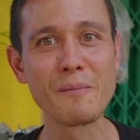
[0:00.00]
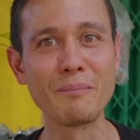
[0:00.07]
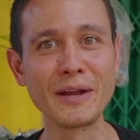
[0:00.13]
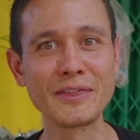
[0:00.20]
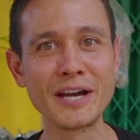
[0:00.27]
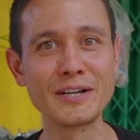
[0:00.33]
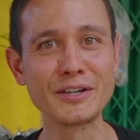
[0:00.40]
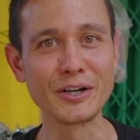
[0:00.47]

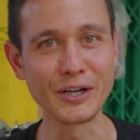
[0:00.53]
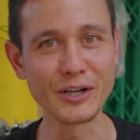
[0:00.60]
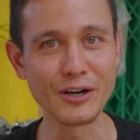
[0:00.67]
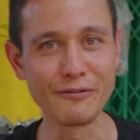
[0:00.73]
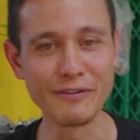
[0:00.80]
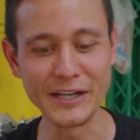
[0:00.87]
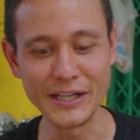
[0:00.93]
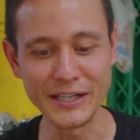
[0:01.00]
But then during
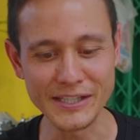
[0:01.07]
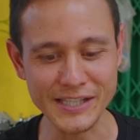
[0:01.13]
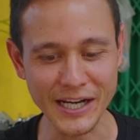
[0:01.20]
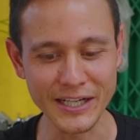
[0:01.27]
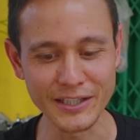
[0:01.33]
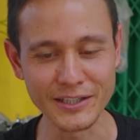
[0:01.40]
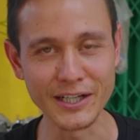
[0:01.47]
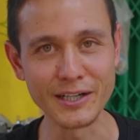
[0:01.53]
COVID, he
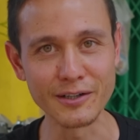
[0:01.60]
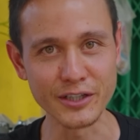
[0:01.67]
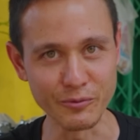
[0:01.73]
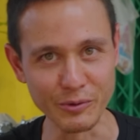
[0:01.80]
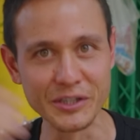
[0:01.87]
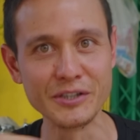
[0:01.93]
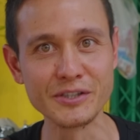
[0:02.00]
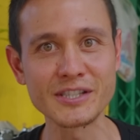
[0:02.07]
decided to
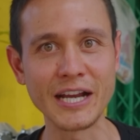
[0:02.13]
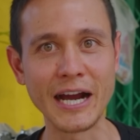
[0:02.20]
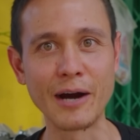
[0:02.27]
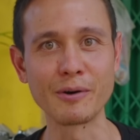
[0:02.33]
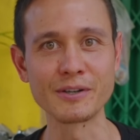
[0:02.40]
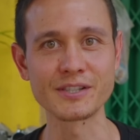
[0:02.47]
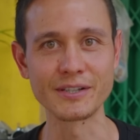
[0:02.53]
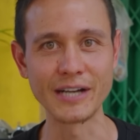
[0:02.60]
reduce the hours,